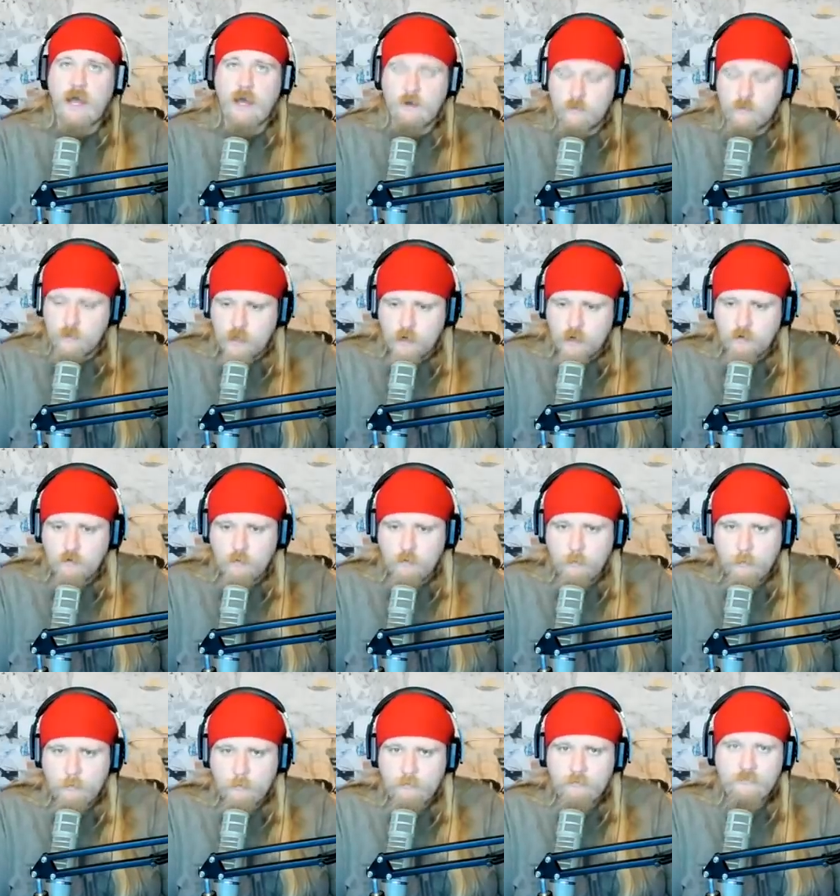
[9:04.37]
I don't know.
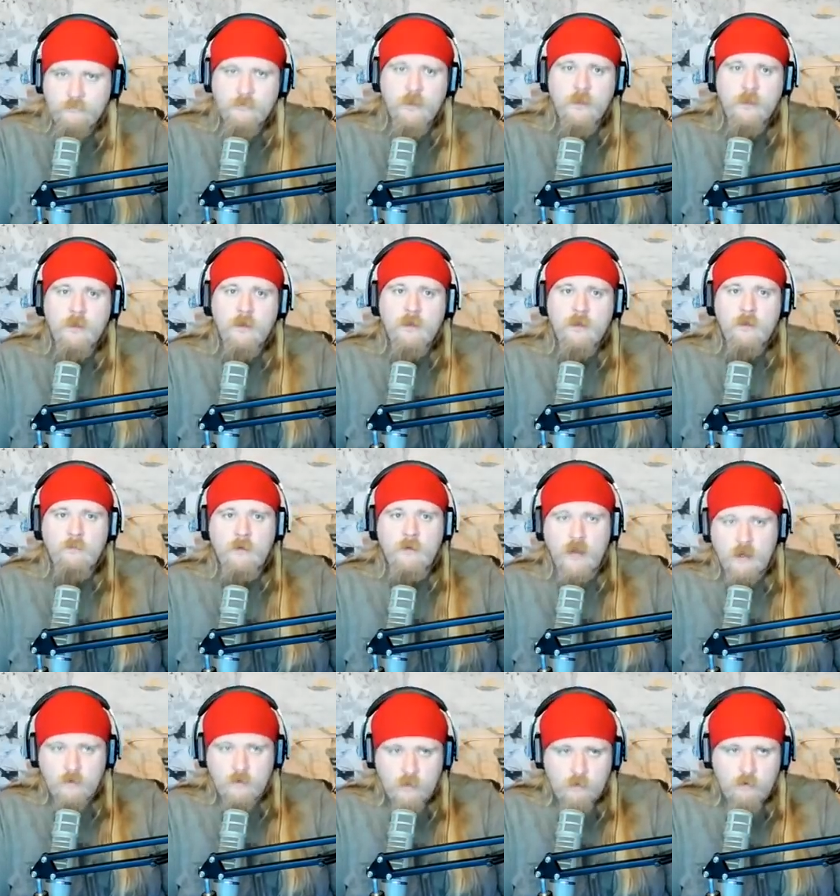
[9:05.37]

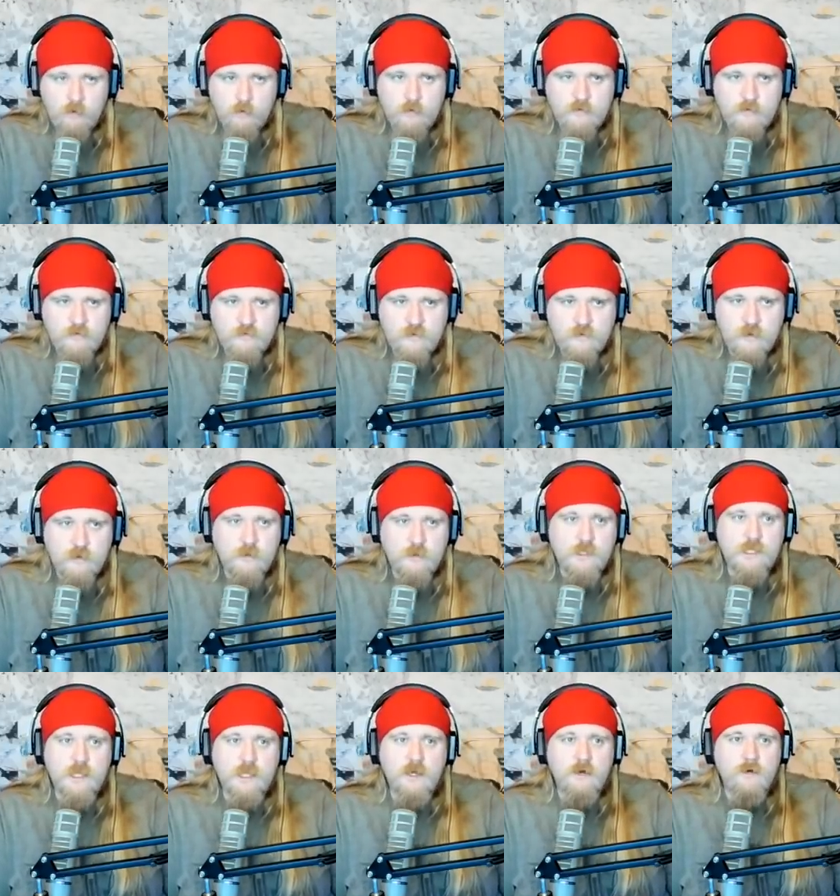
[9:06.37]
But I know they will be
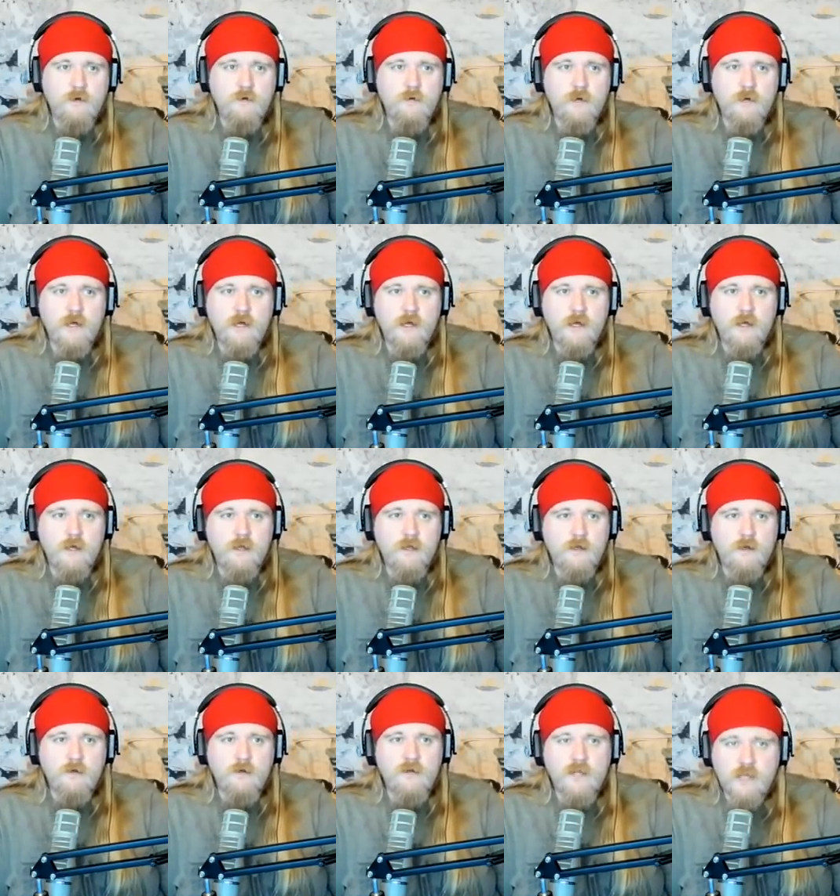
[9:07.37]
fulfilled, so
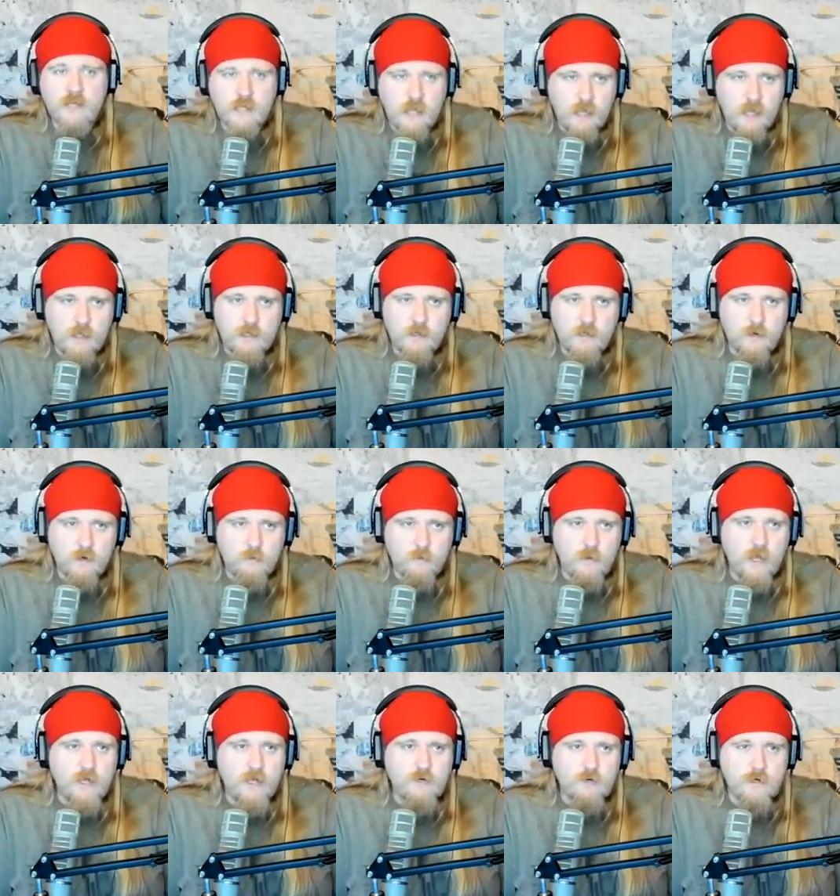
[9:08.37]
you don't need to cancel your
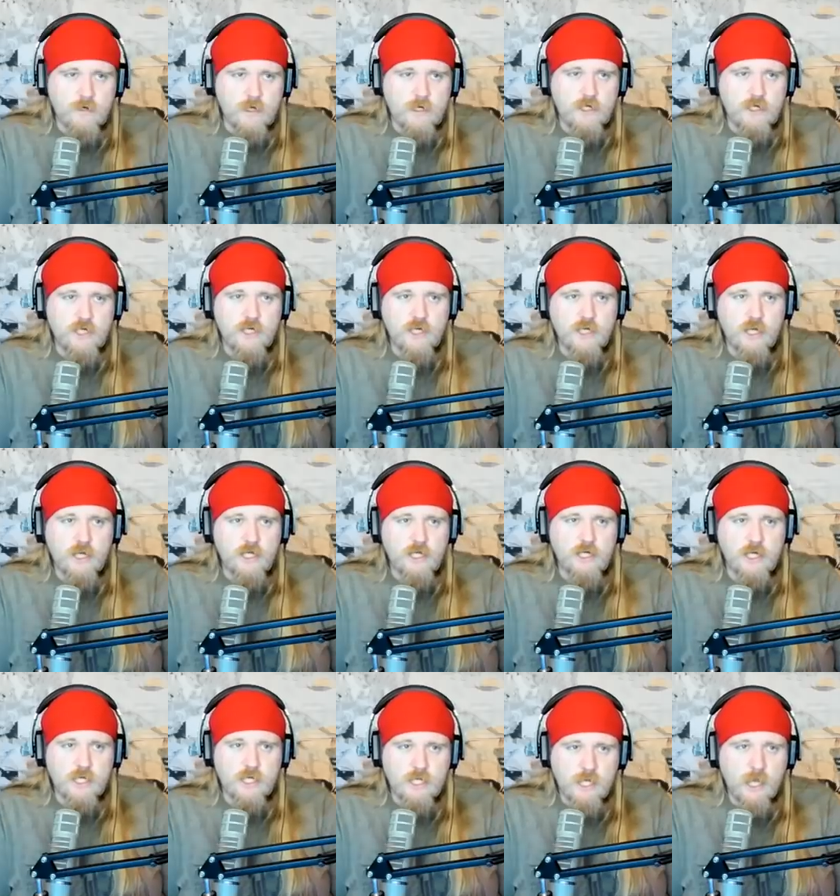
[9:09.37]
patronage
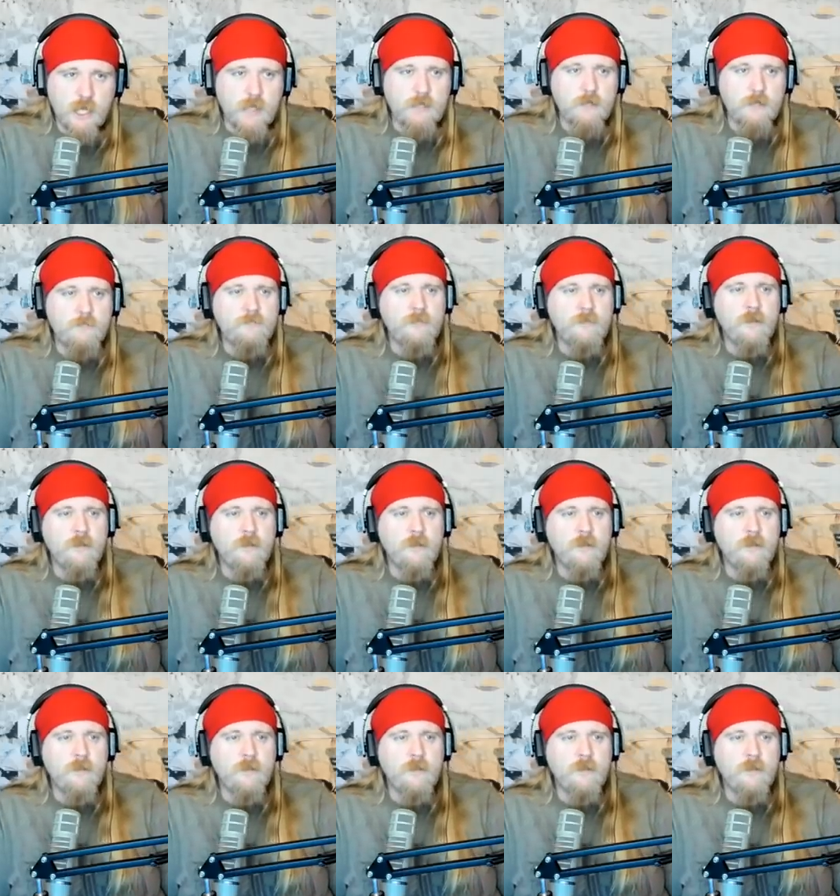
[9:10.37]
just yet.